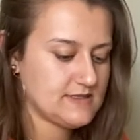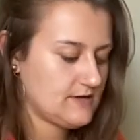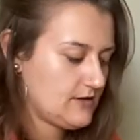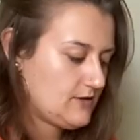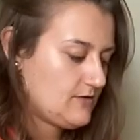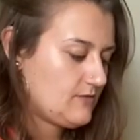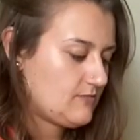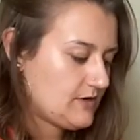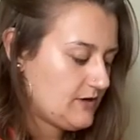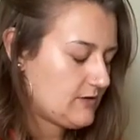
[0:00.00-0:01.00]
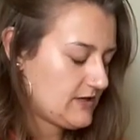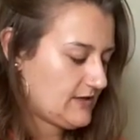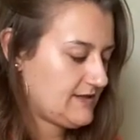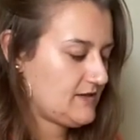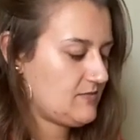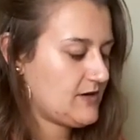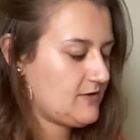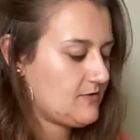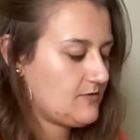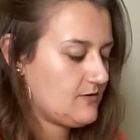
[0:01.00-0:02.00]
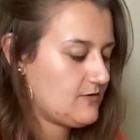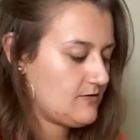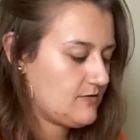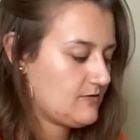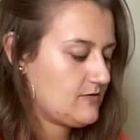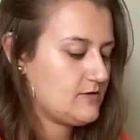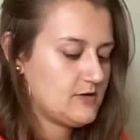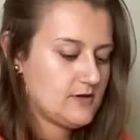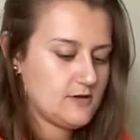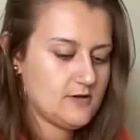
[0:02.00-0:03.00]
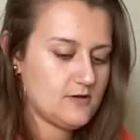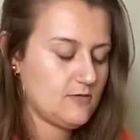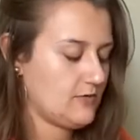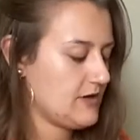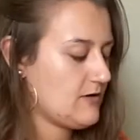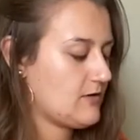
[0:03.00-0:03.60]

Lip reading: What do you